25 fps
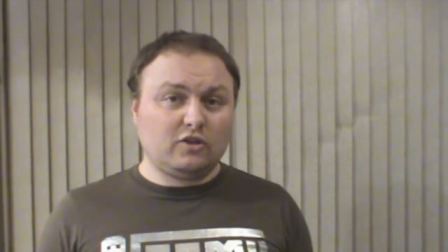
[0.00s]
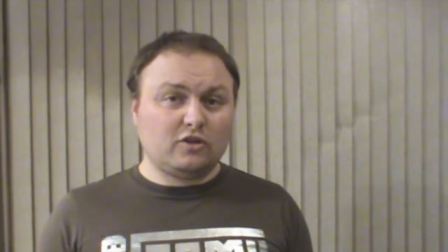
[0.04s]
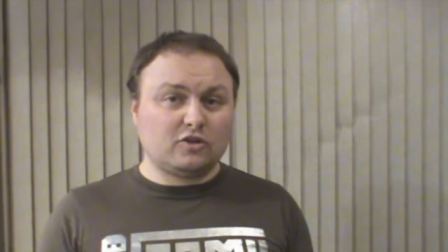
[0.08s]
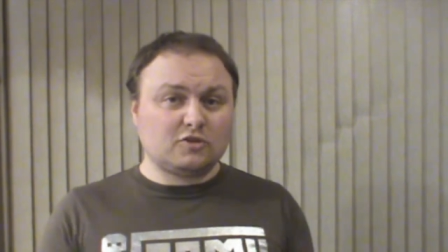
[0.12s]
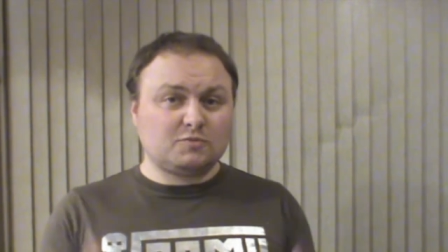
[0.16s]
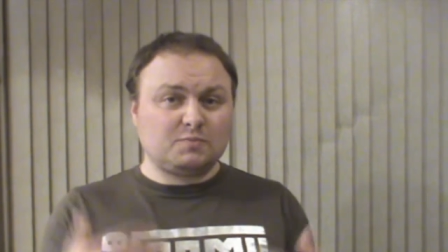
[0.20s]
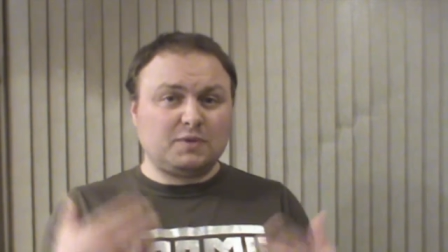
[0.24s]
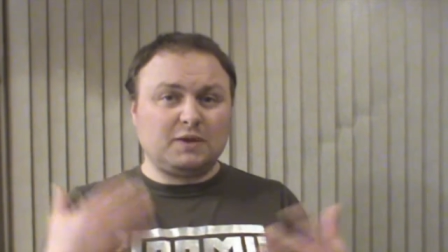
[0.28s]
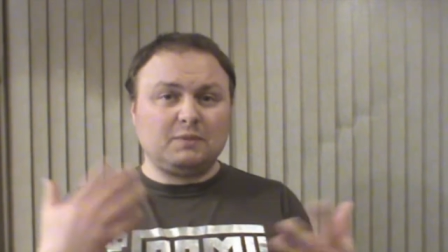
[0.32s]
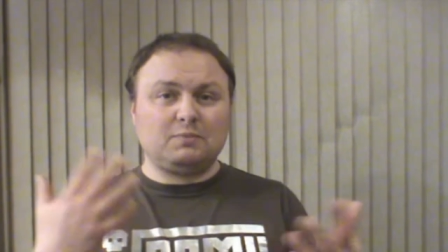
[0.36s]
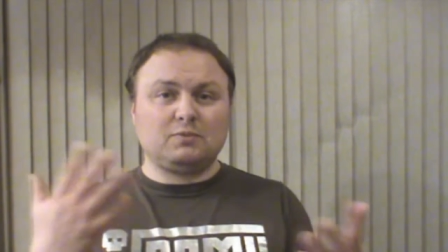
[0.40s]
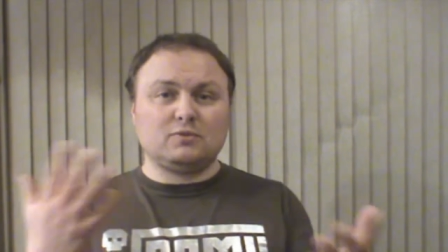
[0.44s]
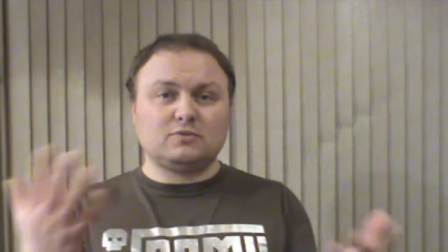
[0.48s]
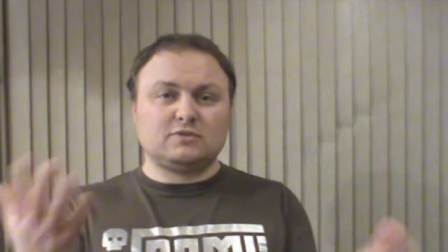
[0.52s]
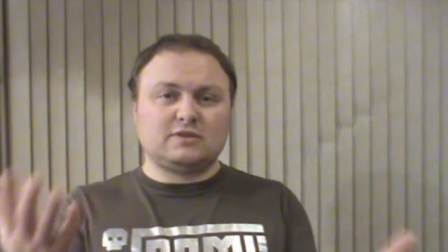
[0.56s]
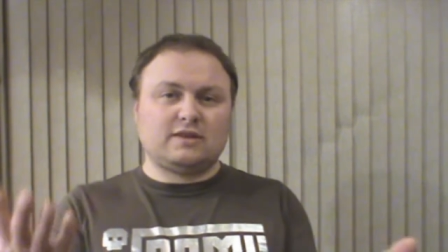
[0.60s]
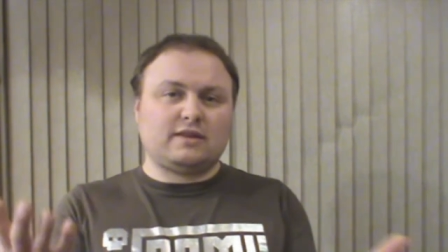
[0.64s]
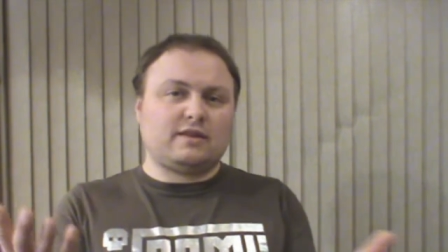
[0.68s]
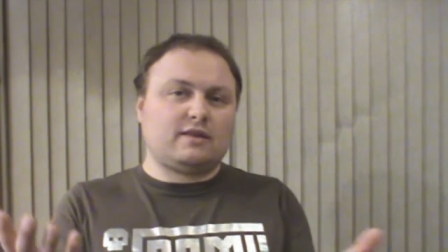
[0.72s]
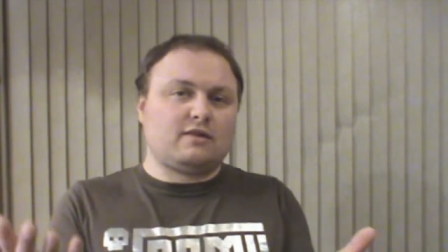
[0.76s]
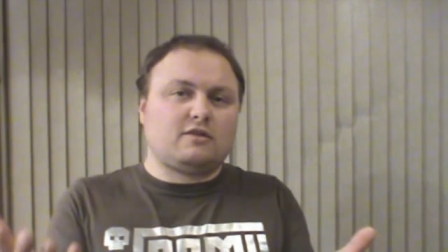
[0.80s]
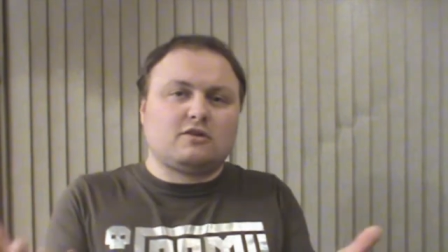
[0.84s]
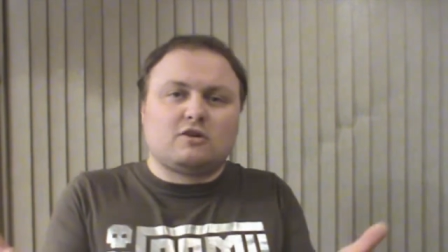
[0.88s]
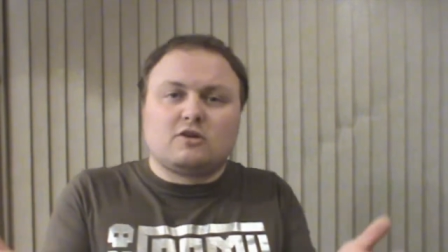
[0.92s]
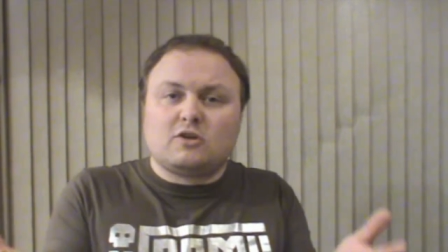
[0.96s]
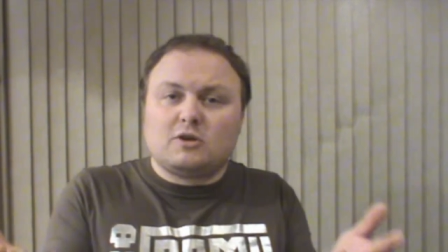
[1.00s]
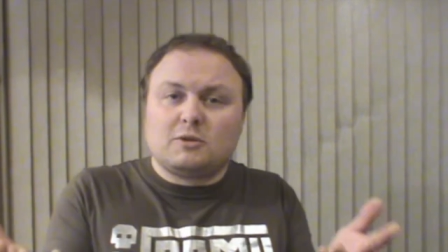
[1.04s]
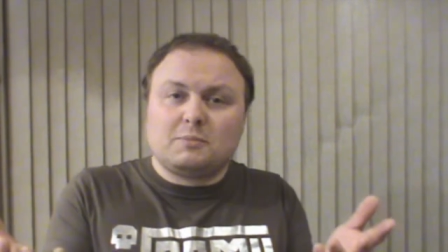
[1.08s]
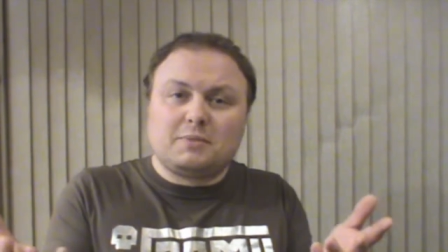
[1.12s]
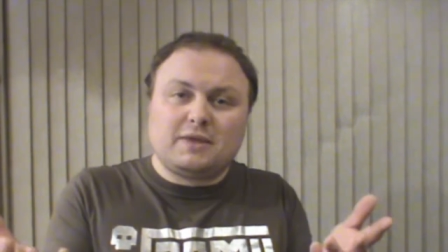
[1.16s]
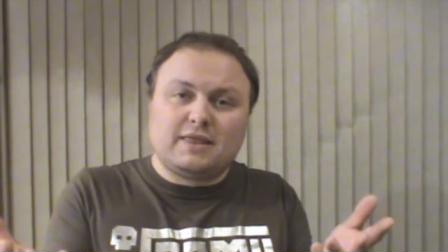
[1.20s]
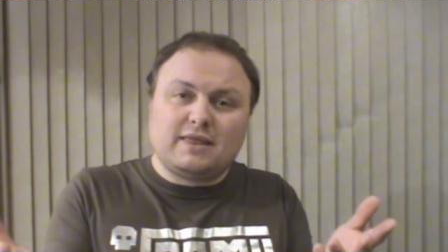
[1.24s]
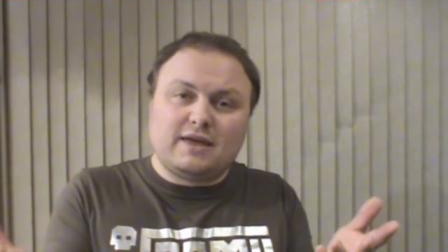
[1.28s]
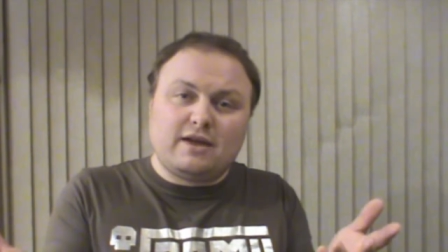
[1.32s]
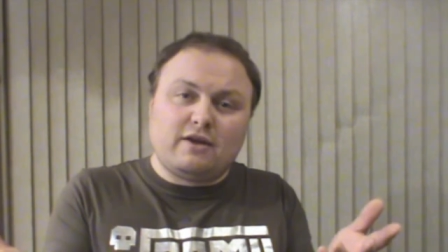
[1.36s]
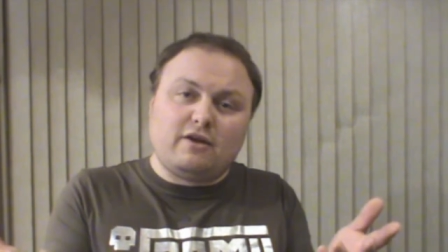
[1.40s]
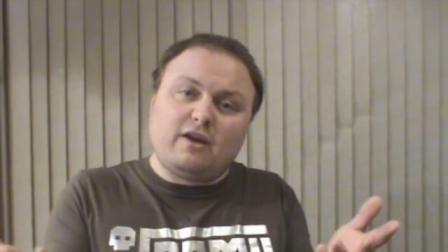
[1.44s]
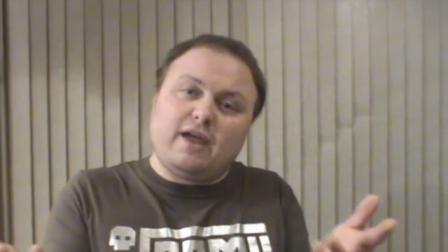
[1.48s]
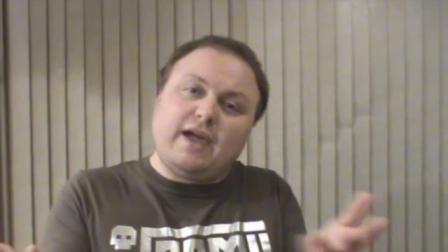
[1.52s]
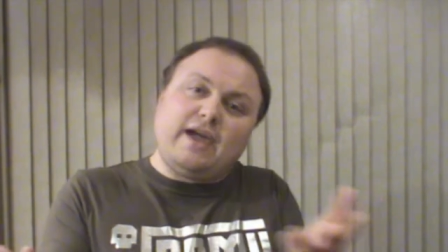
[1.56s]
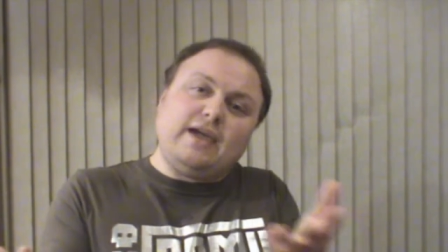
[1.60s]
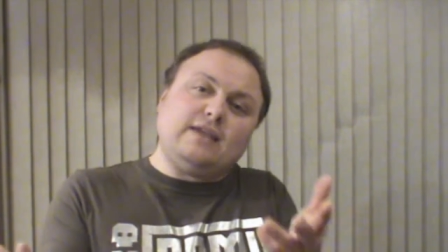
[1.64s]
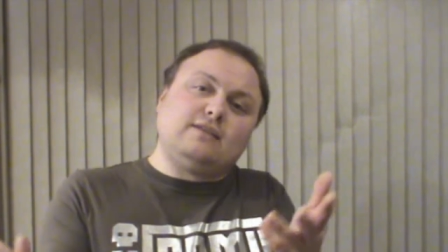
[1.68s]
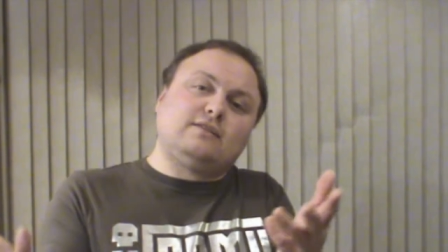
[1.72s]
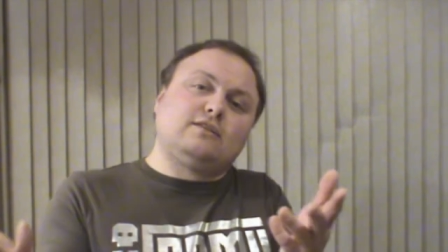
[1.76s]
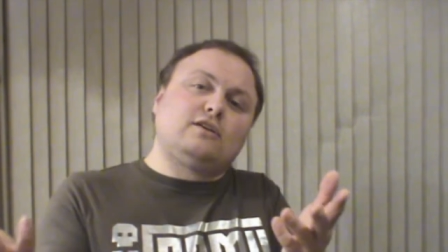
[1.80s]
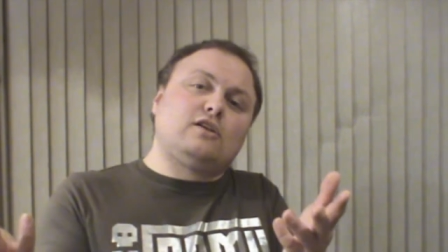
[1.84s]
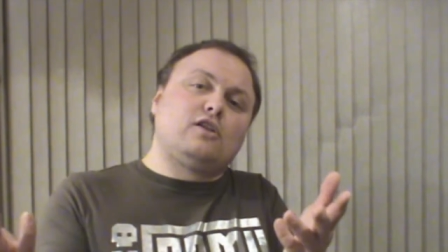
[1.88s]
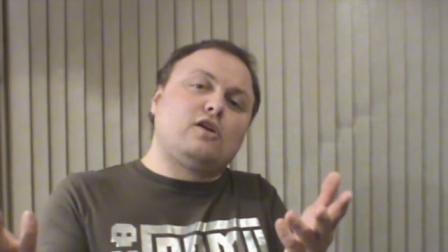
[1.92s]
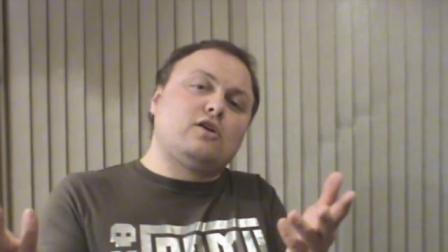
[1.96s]
those people who say that they're going to be there at
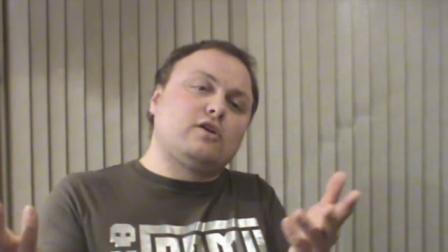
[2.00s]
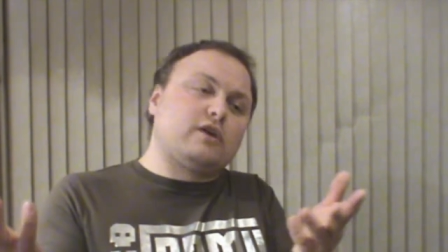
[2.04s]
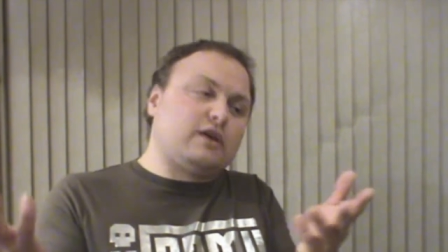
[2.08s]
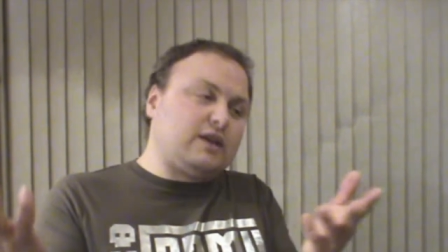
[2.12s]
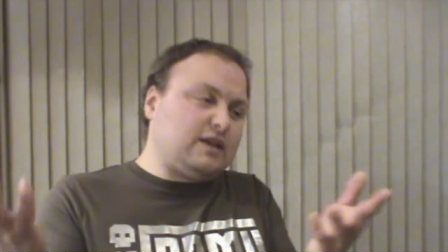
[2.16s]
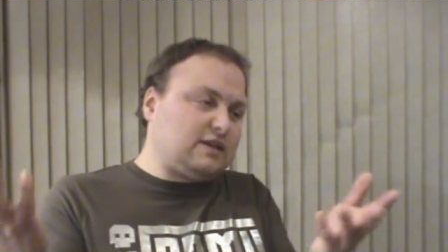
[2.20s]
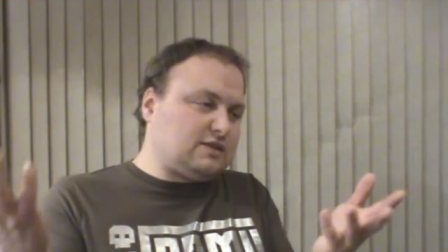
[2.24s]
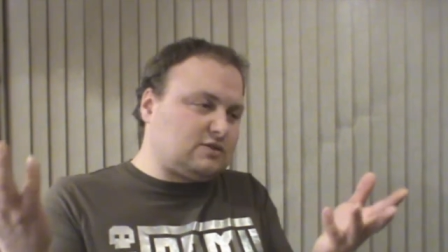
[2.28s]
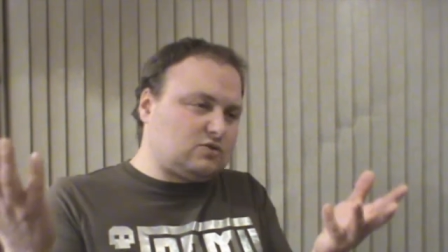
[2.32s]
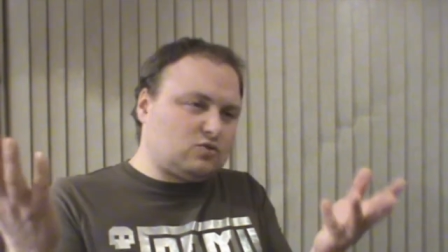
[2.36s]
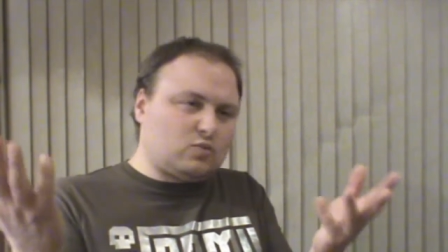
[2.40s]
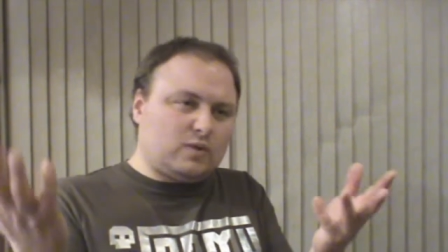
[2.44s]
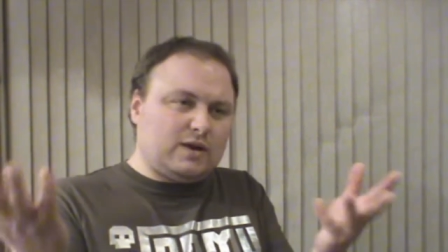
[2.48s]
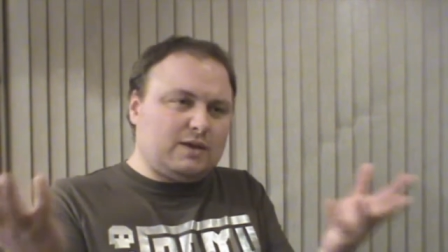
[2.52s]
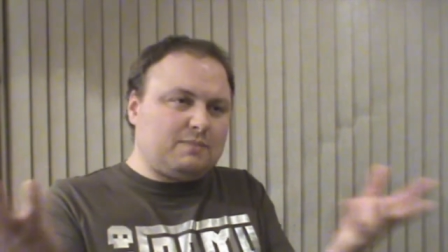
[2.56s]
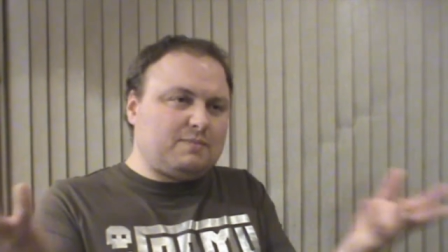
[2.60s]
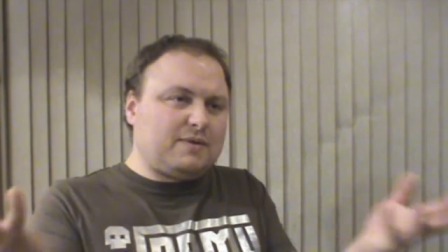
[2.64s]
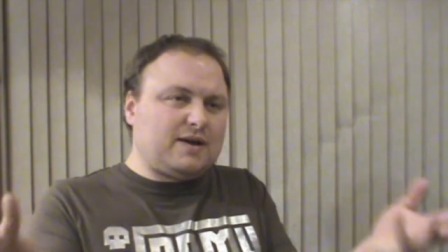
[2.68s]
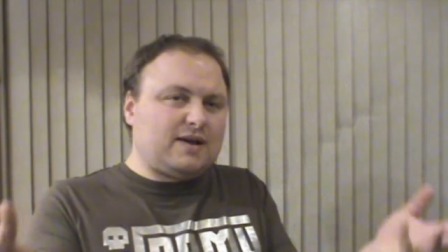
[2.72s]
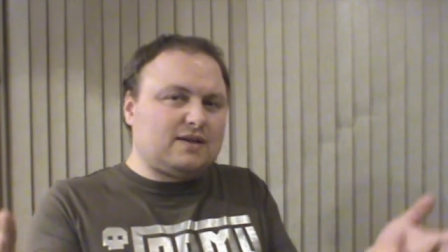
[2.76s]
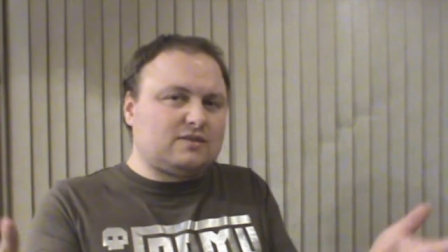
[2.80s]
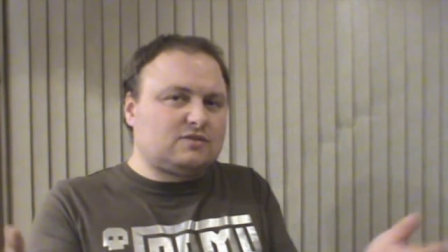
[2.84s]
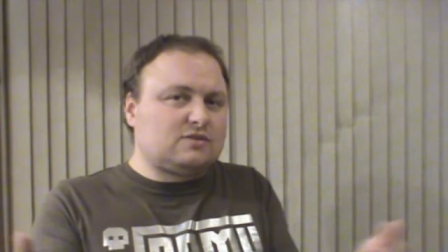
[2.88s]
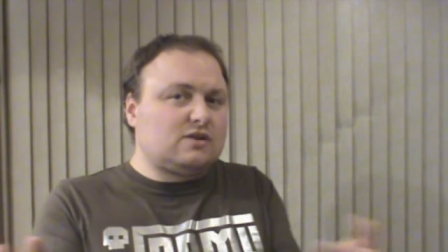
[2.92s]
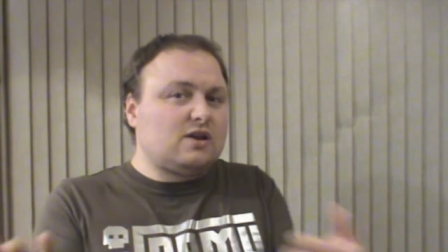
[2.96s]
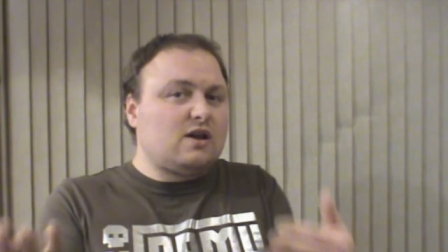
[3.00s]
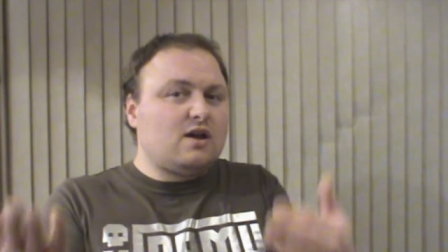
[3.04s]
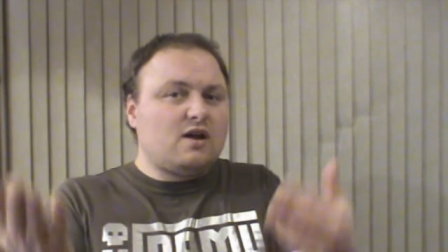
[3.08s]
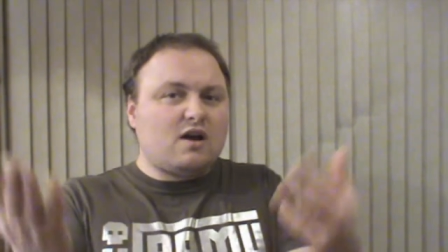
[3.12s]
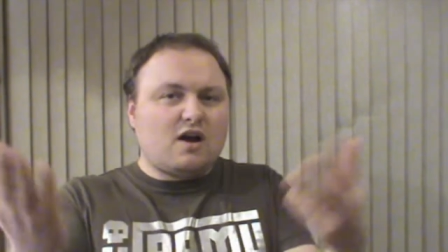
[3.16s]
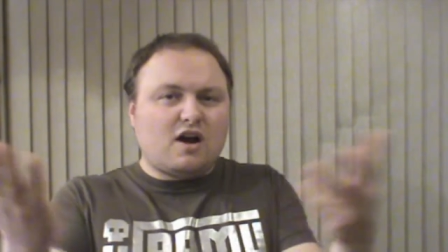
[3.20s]
8 o'clock and it's 20 past,